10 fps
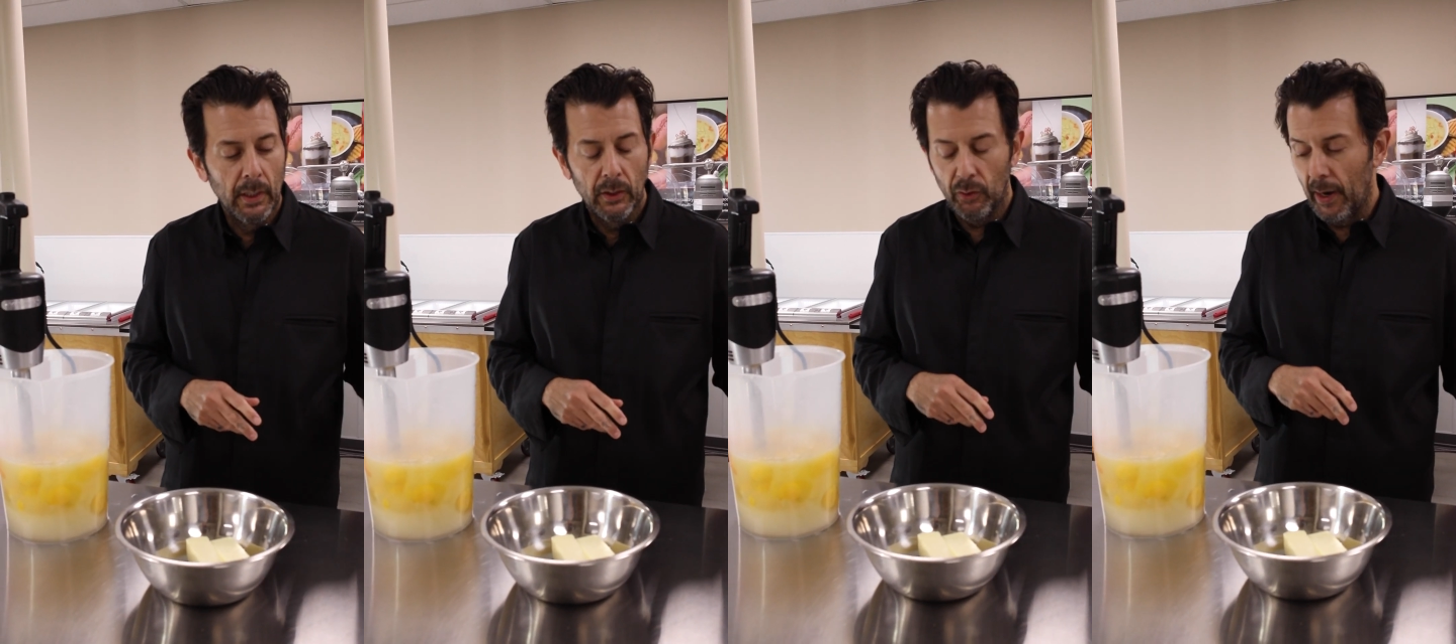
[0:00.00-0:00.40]

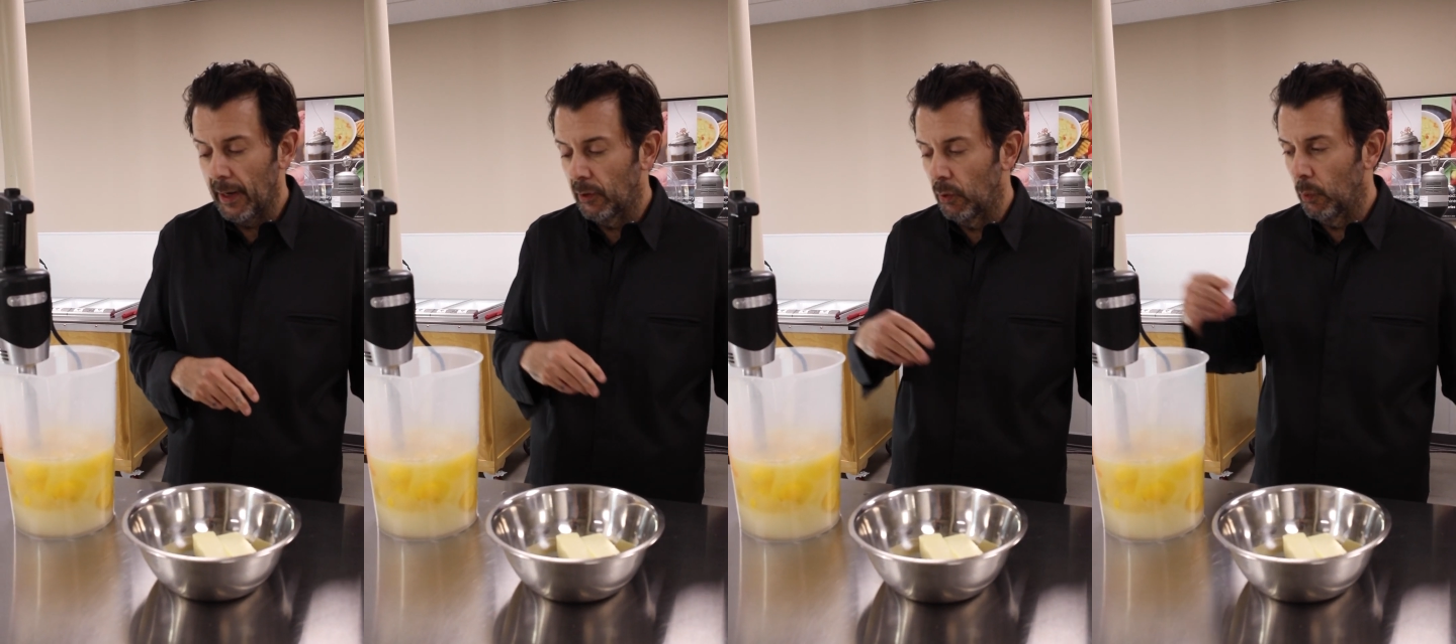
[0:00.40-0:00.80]

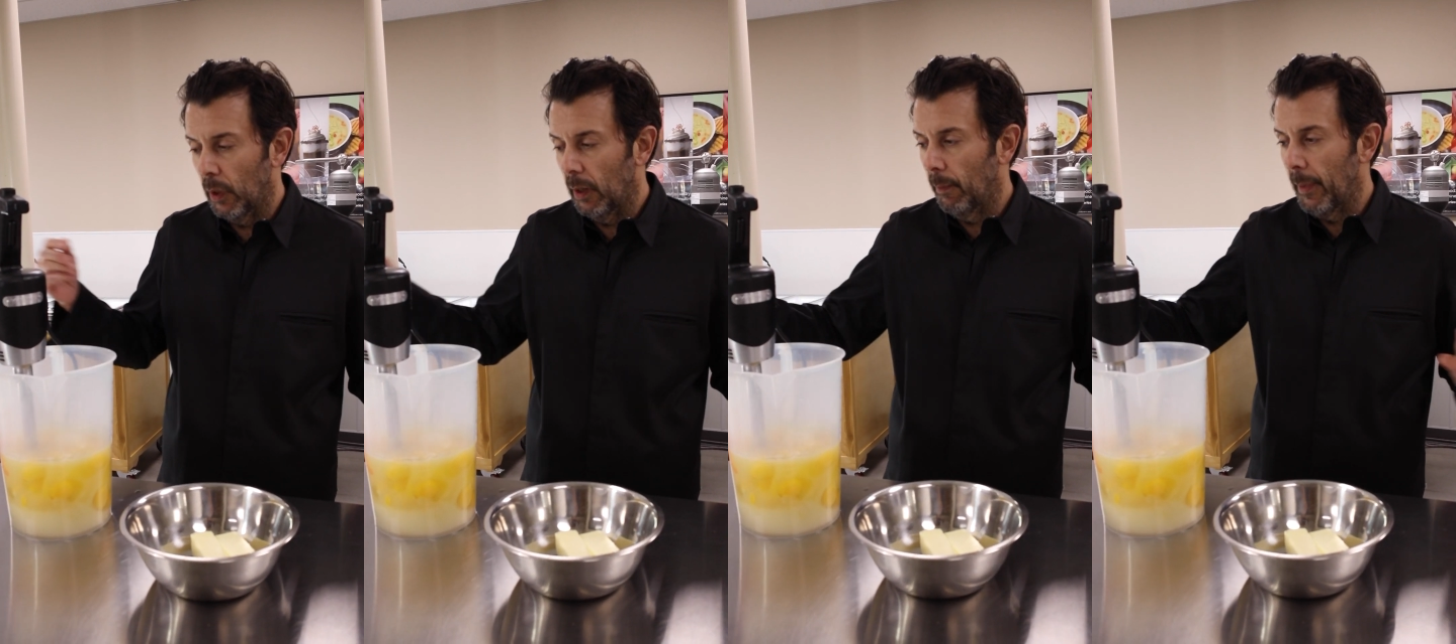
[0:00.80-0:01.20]
trying
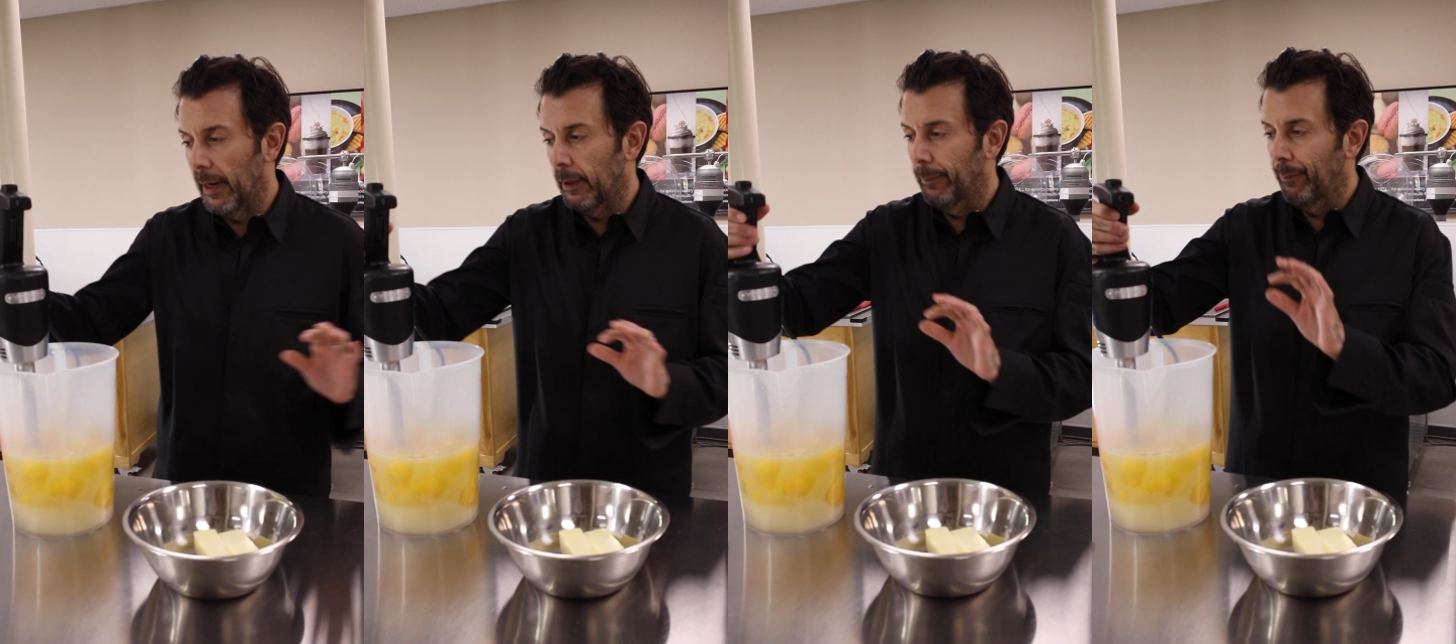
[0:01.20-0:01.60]
to
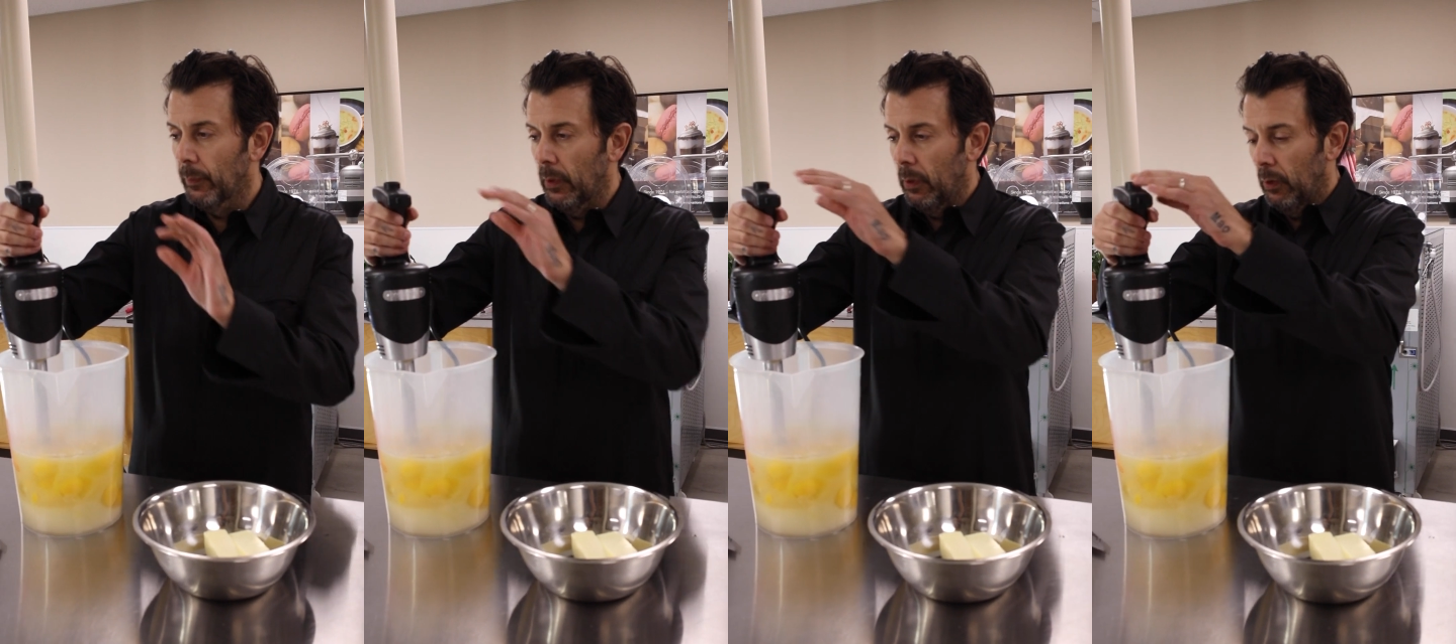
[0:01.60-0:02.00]
make.
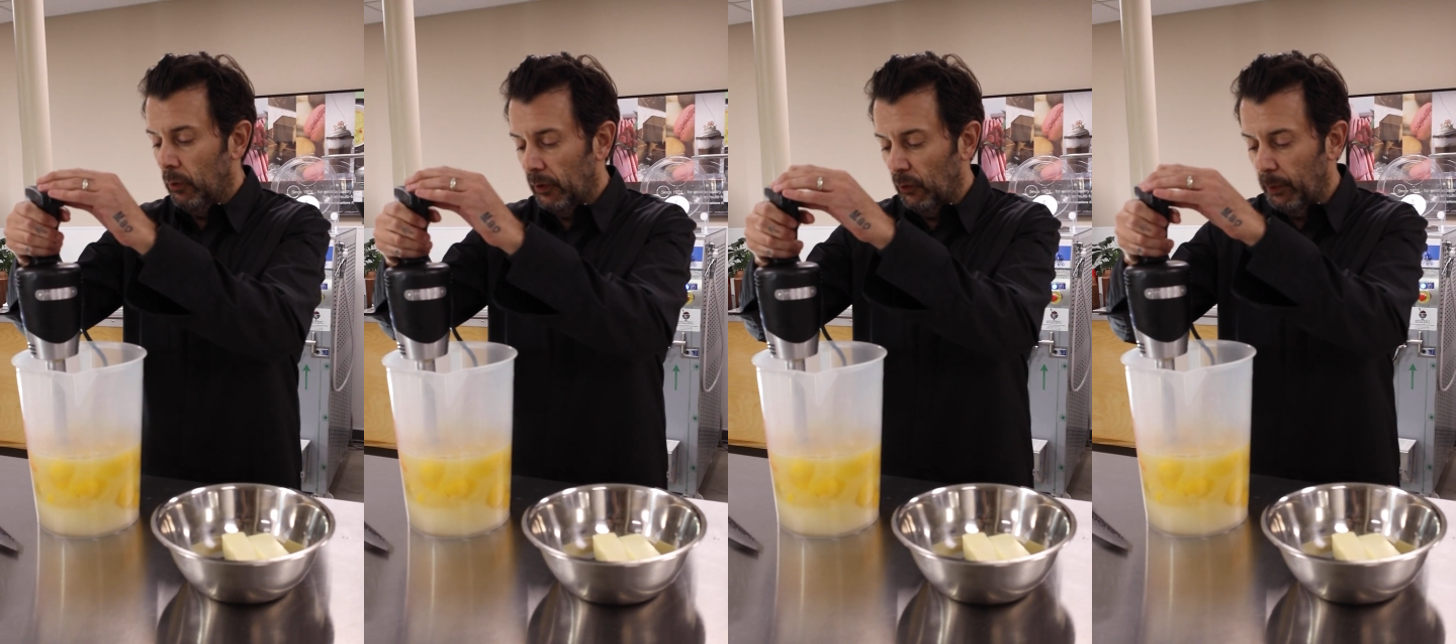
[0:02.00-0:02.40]
So
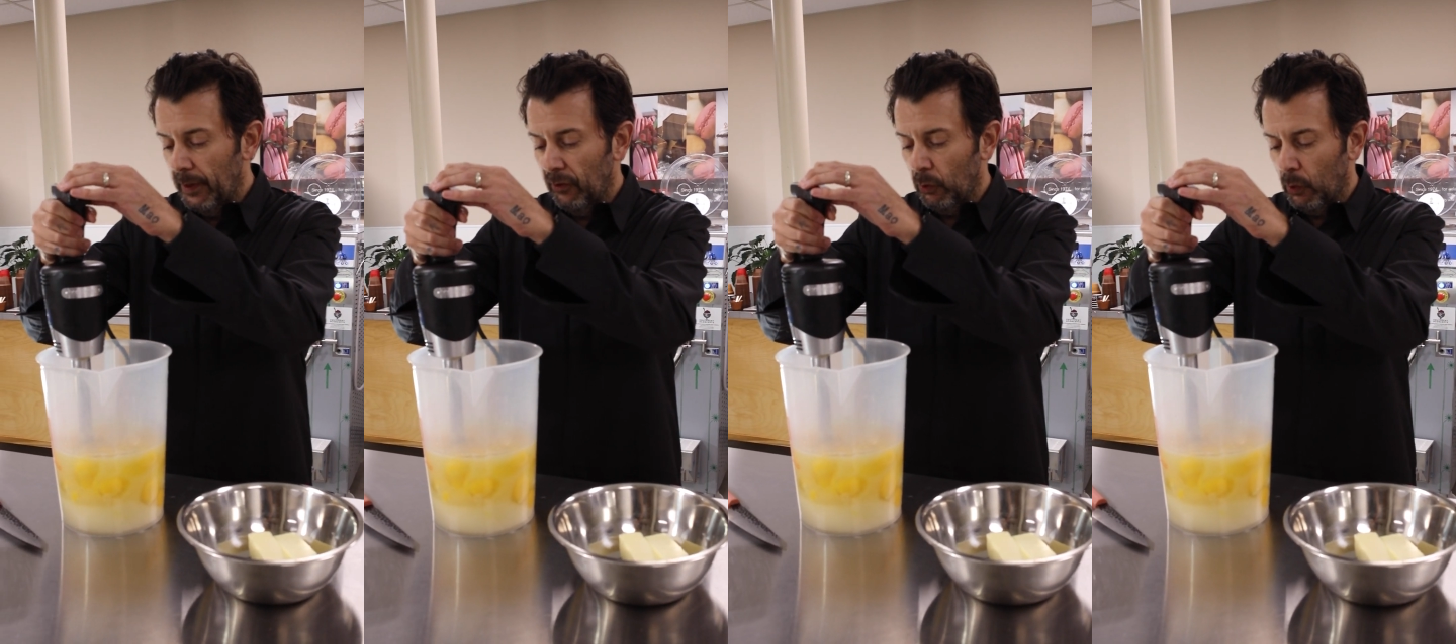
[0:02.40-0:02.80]
just blend it.